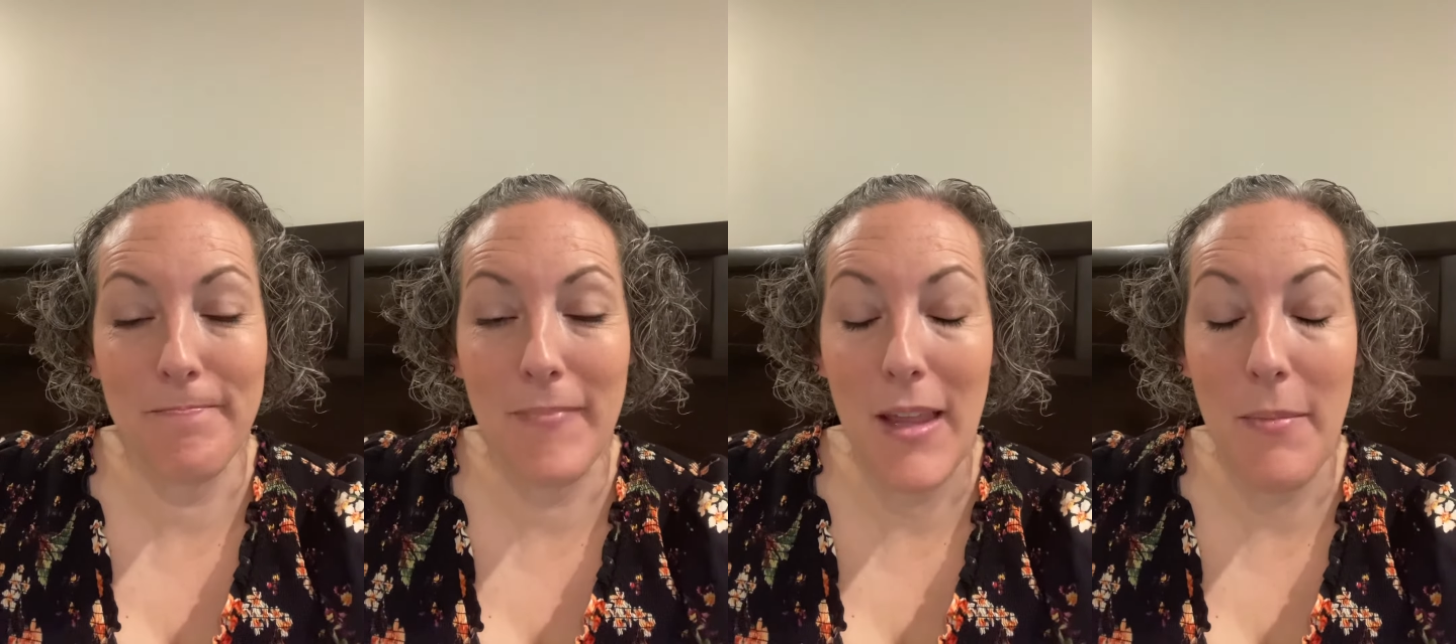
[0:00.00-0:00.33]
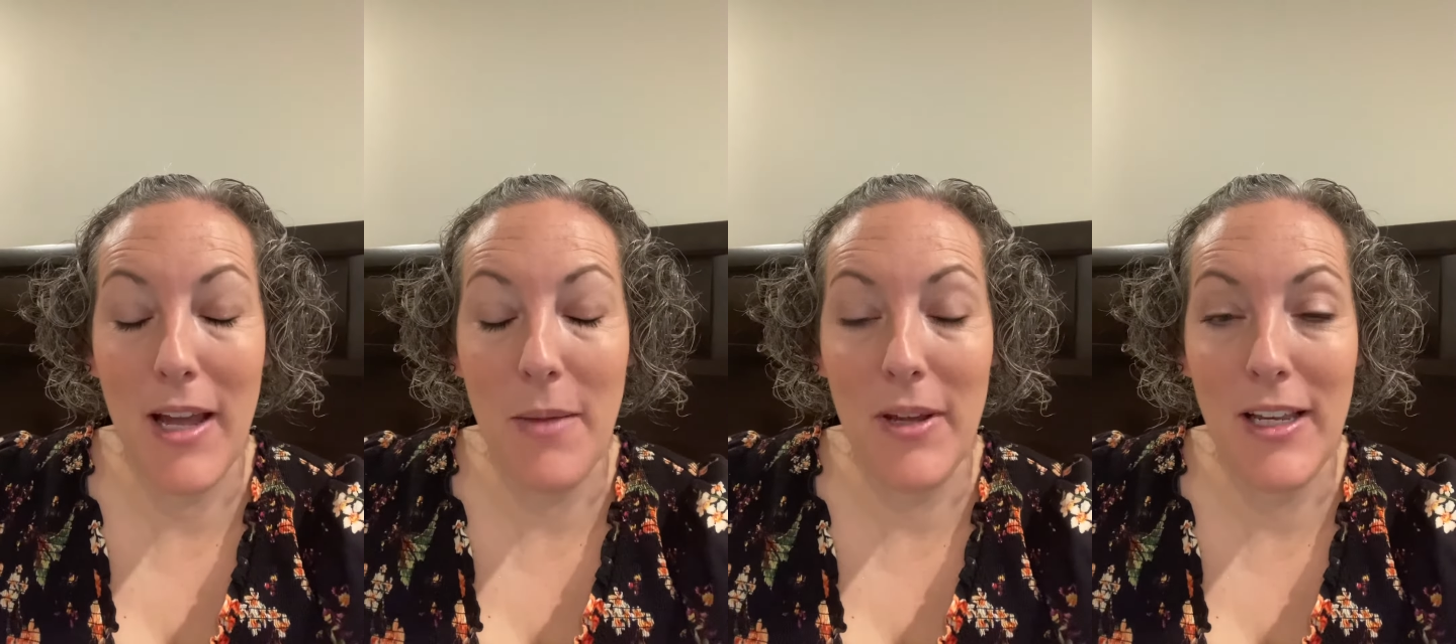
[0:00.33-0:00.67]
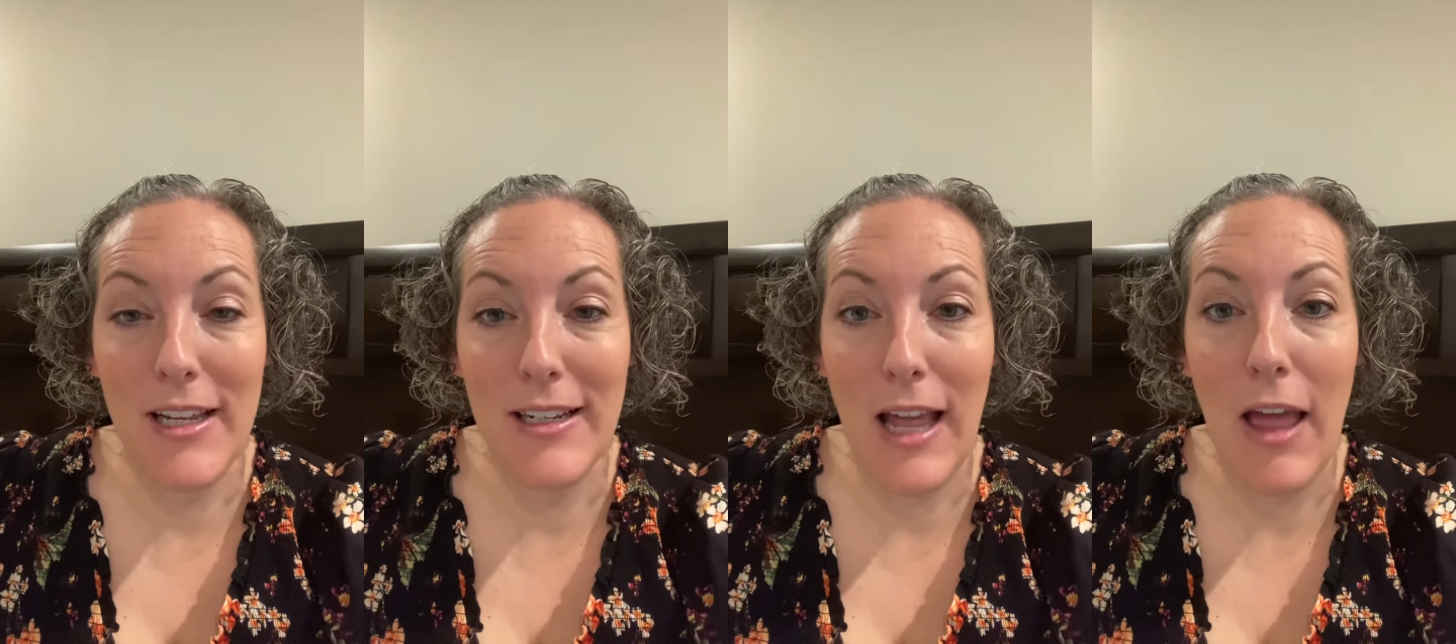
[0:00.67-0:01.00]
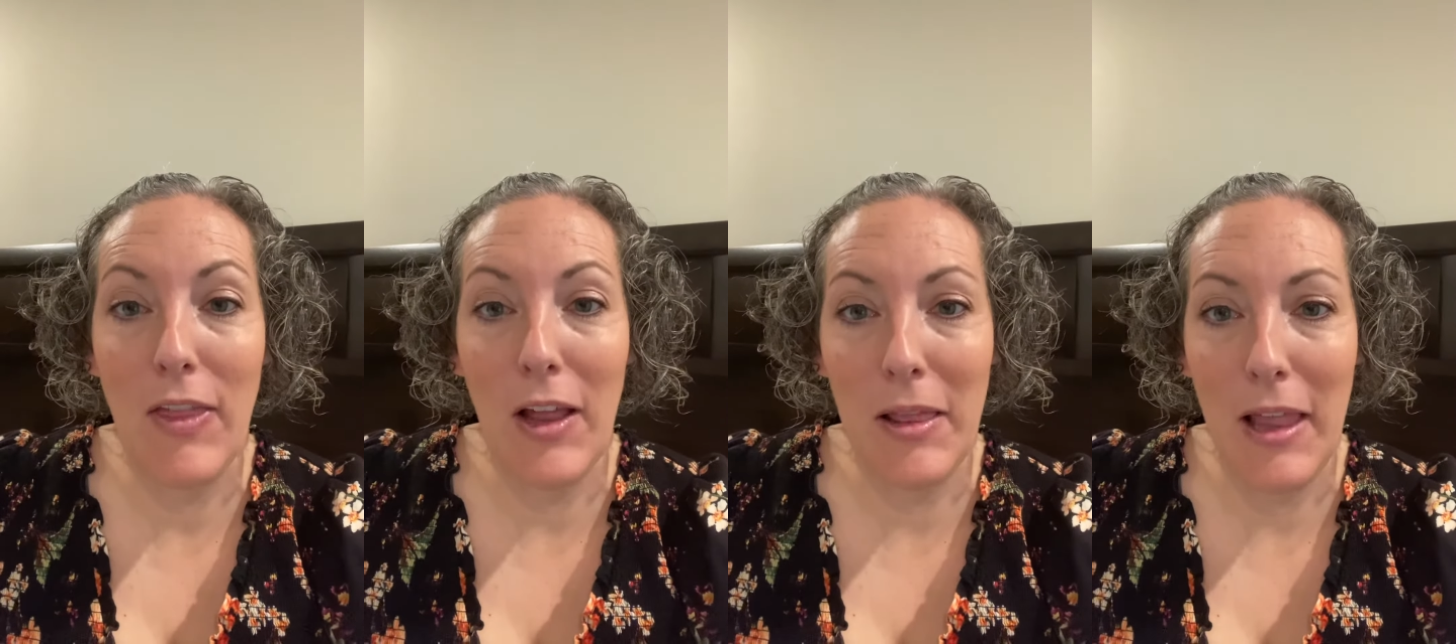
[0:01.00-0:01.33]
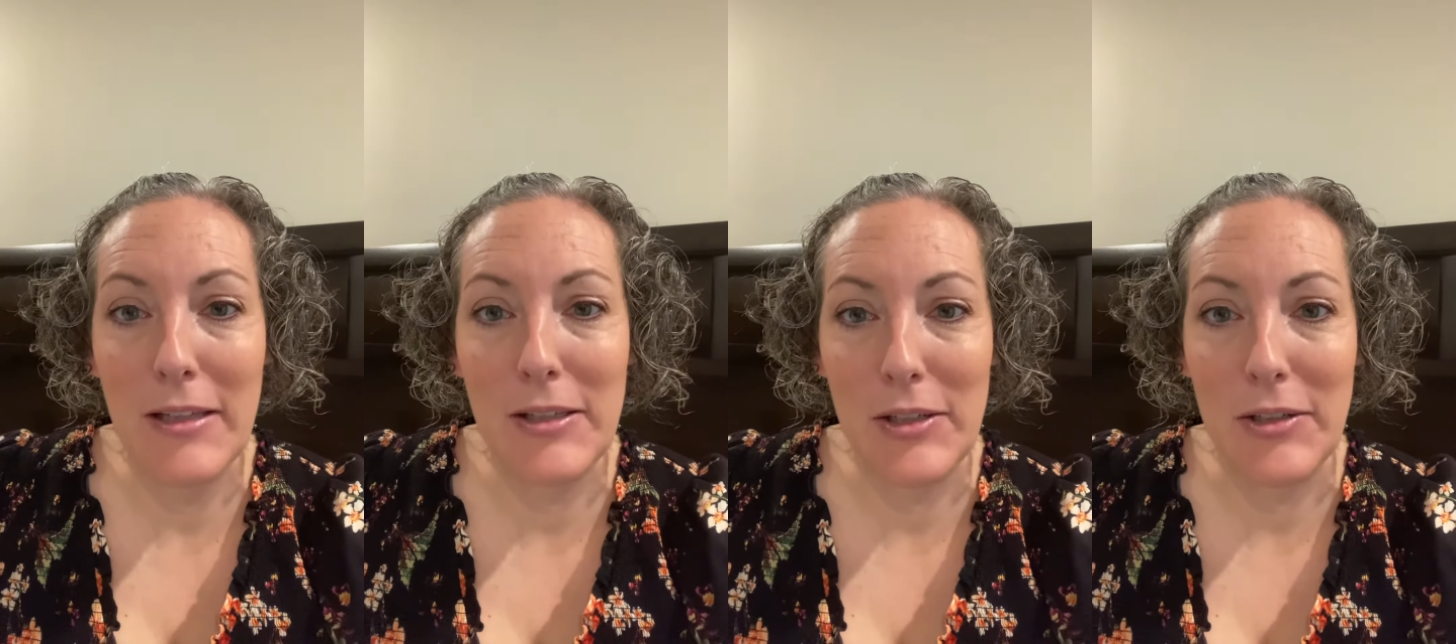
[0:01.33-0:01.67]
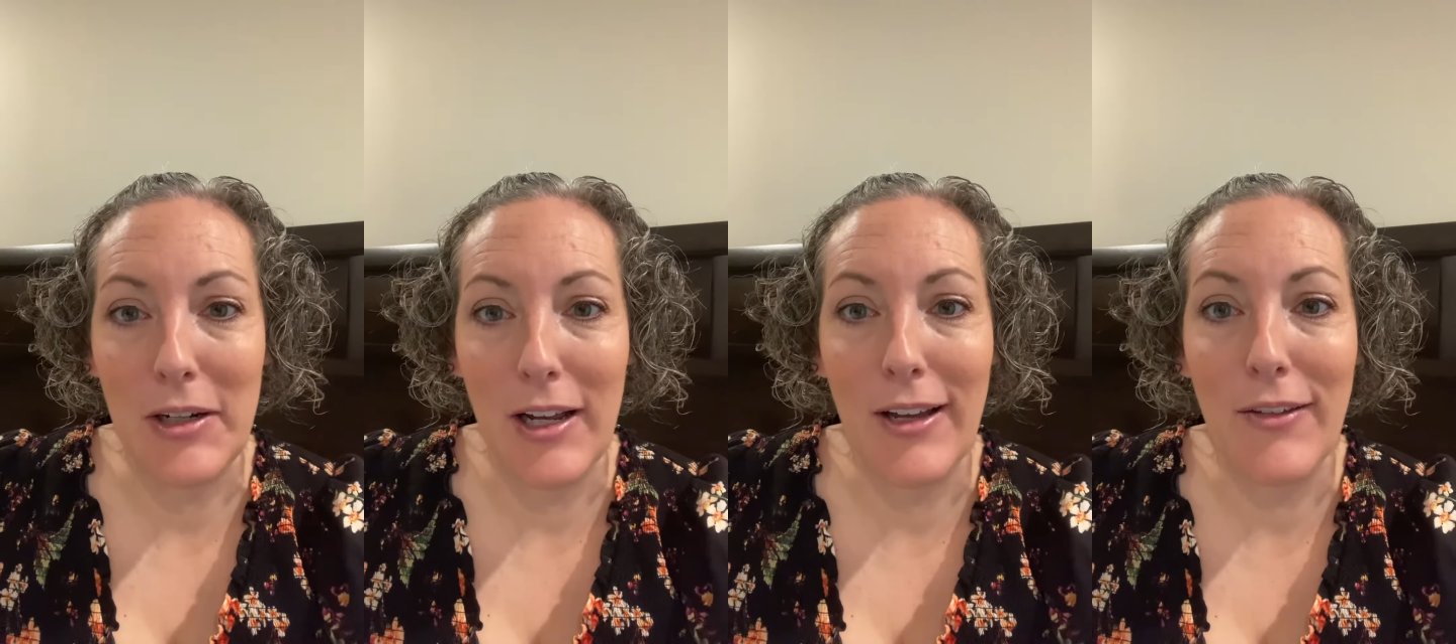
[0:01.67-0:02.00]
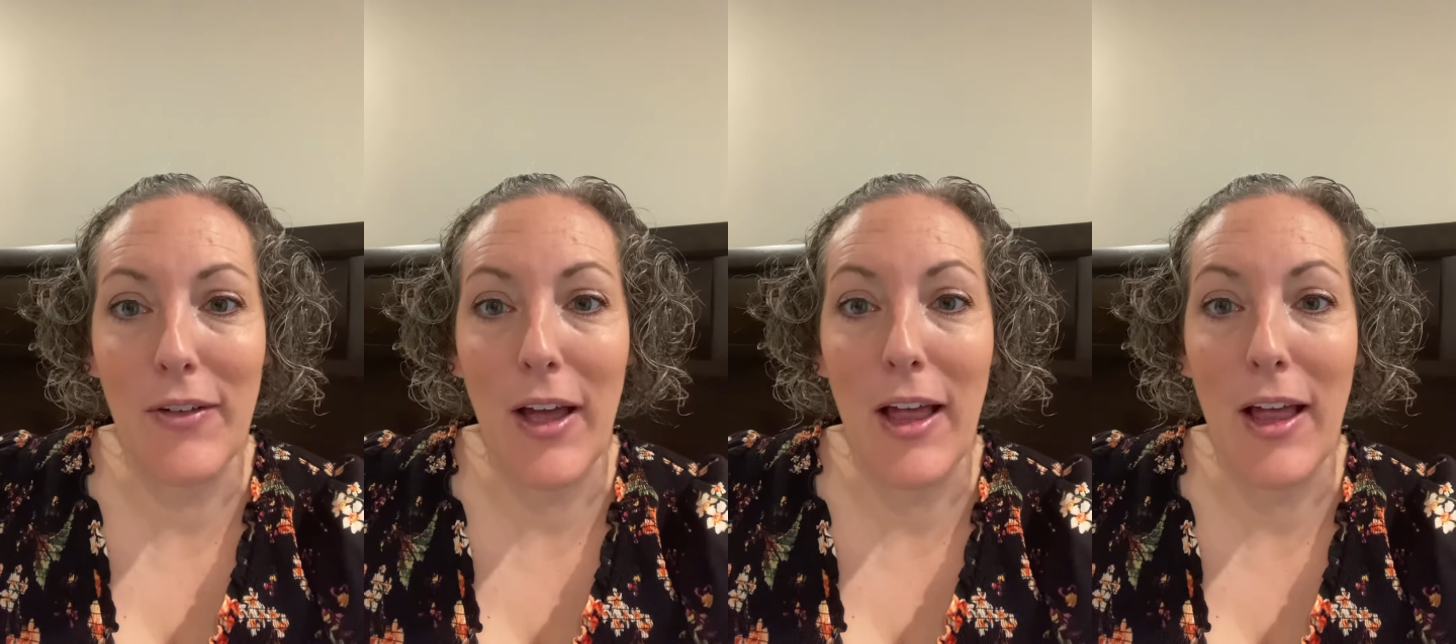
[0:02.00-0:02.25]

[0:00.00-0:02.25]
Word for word: in my opinion, the lesser of